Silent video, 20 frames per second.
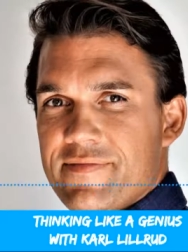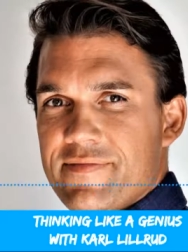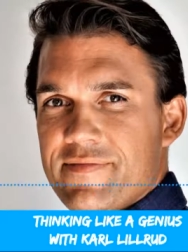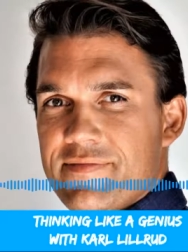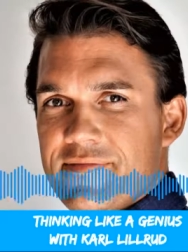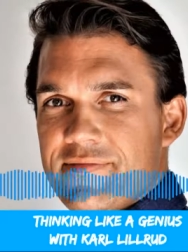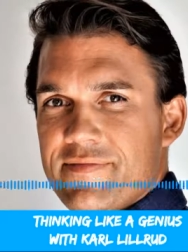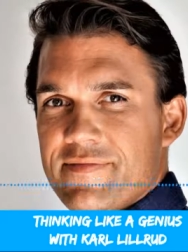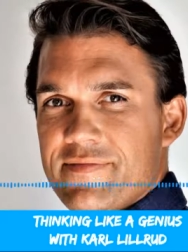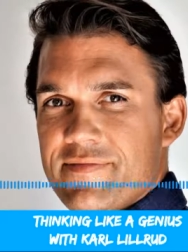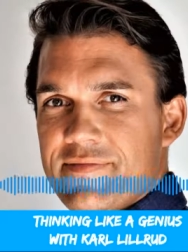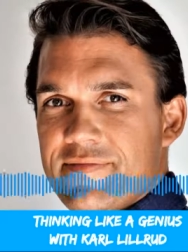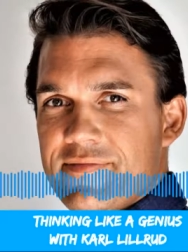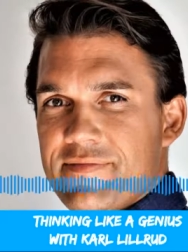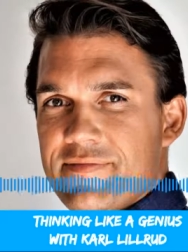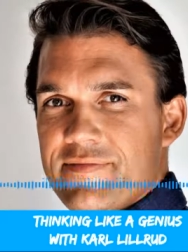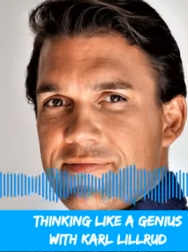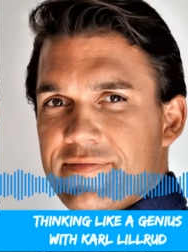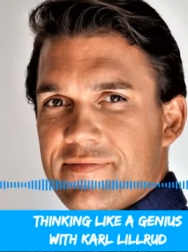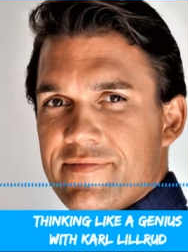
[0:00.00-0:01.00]

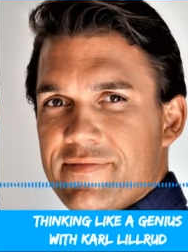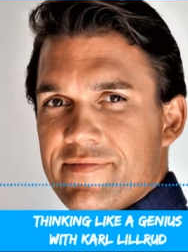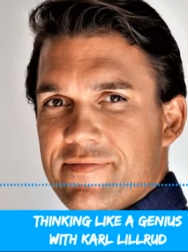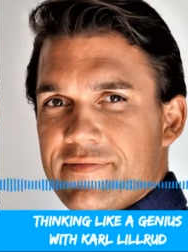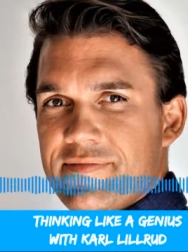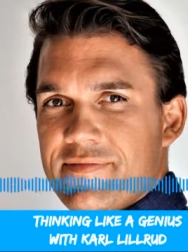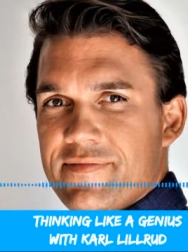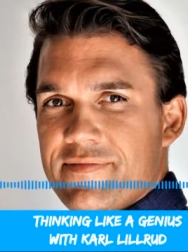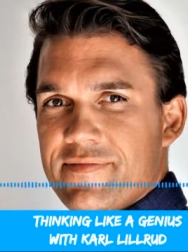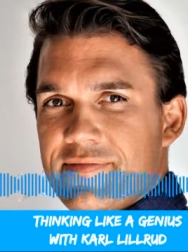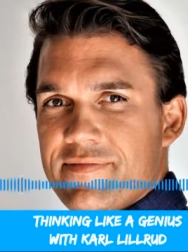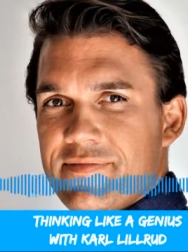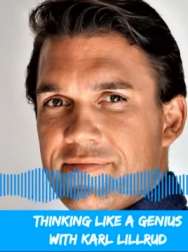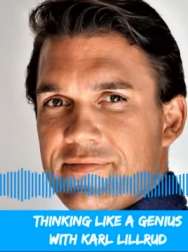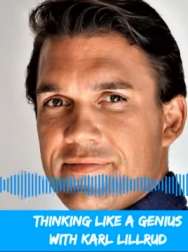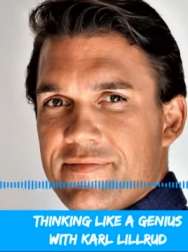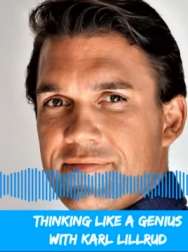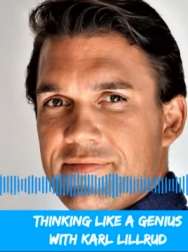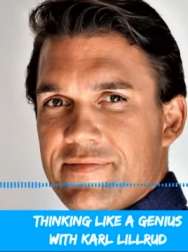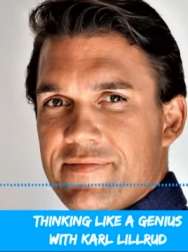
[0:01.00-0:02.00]
characteristics to make it
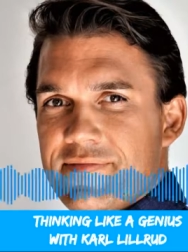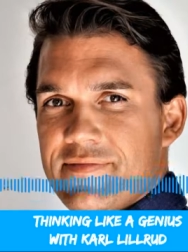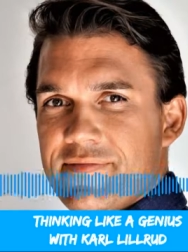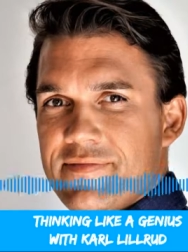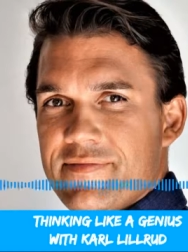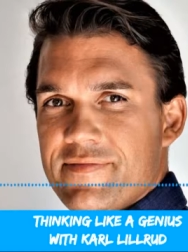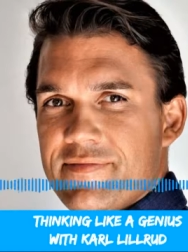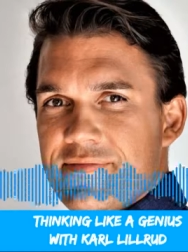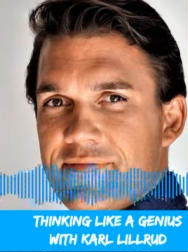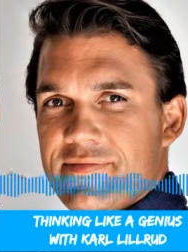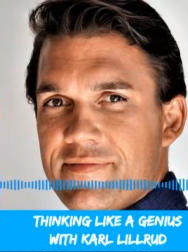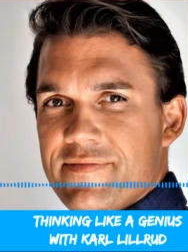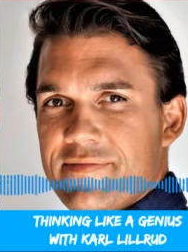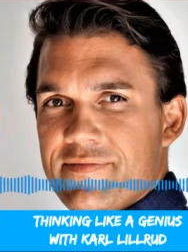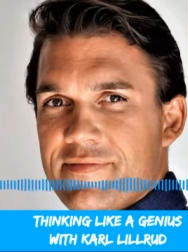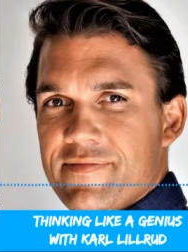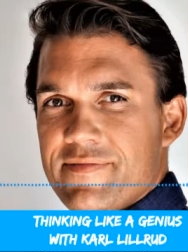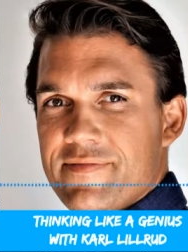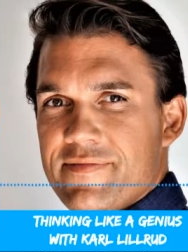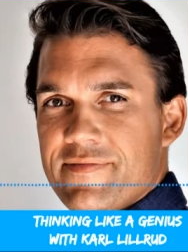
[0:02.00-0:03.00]
easier for that
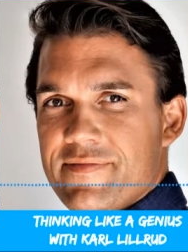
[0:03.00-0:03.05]
person